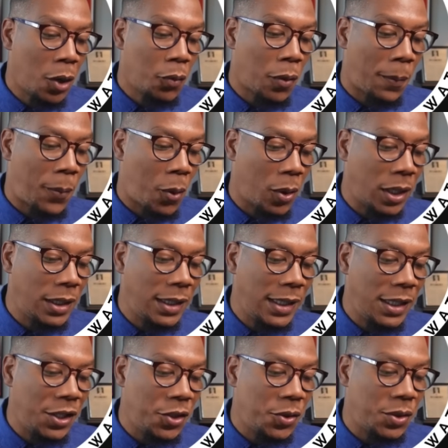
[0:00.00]

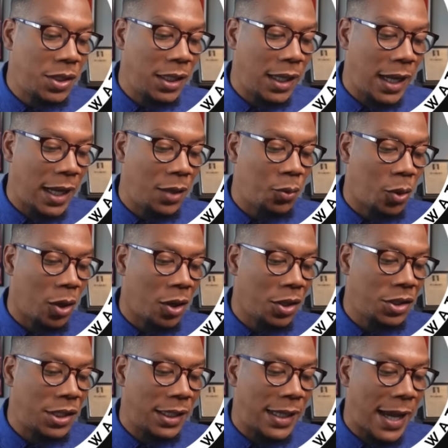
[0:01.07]
reportedly used the N
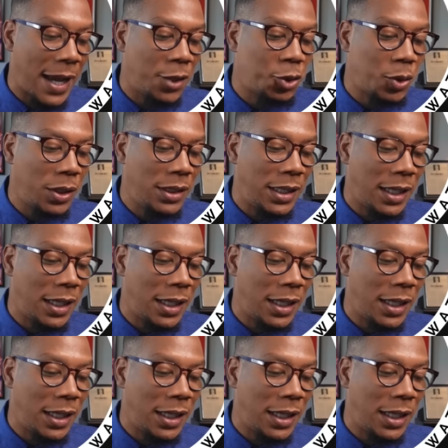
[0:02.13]
word to casually